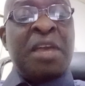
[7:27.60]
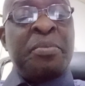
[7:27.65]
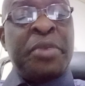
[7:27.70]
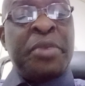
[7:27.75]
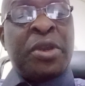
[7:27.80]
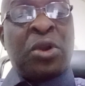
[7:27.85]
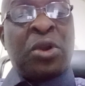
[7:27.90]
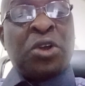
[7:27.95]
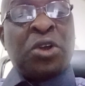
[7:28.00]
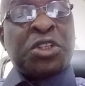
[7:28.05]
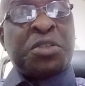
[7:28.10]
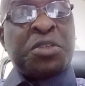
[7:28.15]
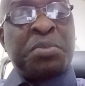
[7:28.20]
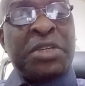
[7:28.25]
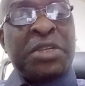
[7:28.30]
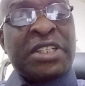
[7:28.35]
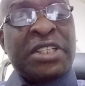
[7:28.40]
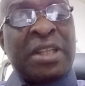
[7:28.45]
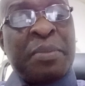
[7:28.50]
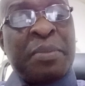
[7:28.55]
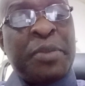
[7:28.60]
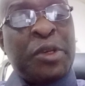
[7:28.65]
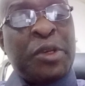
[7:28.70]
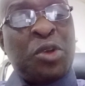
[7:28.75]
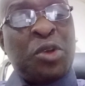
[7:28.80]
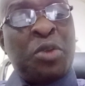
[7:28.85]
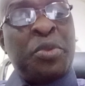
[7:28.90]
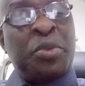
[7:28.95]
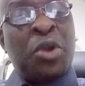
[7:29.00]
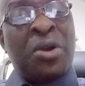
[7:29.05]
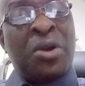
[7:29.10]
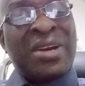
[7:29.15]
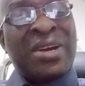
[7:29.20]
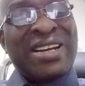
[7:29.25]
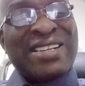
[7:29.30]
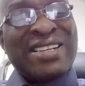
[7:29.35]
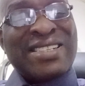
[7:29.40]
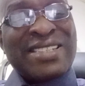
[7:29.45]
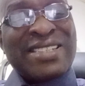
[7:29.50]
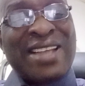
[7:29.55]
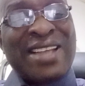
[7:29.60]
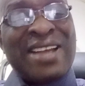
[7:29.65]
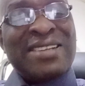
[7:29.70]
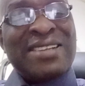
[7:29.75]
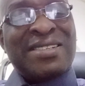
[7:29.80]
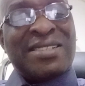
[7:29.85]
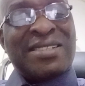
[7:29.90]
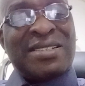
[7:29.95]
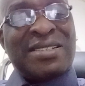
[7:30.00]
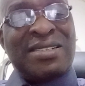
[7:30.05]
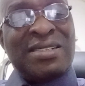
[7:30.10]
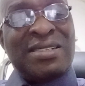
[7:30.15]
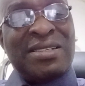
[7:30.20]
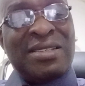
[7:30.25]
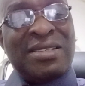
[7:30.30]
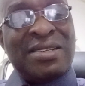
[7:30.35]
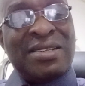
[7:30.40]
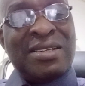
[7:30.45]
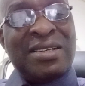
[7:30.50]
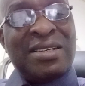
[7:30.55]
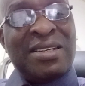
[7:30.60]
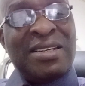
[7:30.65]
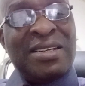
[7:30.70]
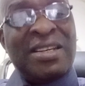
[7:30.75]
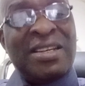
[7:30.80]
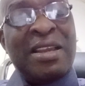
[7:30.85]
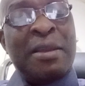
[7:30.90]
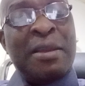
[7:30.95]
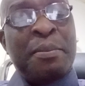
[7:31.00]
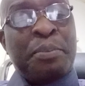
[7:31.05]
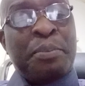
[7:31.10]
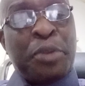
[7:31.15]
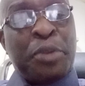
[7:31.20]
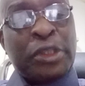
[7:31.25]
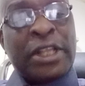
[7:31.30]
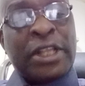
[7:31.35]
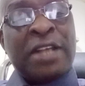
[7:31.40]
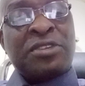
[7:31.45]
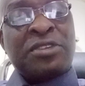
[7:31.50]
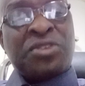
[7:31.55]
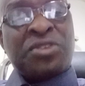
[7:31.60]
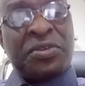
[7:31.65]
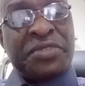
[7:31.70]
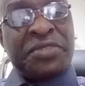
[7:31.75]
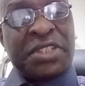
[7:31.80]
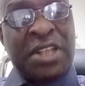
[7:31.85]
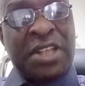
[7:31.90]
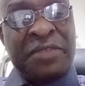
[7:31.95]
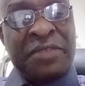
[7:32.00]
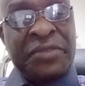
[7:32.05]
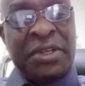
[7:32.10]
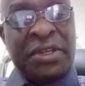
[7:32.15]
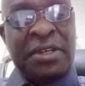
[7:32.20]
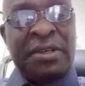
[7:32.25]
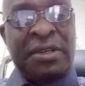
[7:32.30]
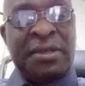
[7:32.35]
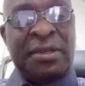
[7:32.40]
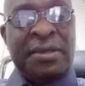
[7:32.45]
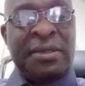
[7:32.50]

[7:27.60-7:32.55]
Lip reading: Because Mr. Peter Obi understands the importance of saving.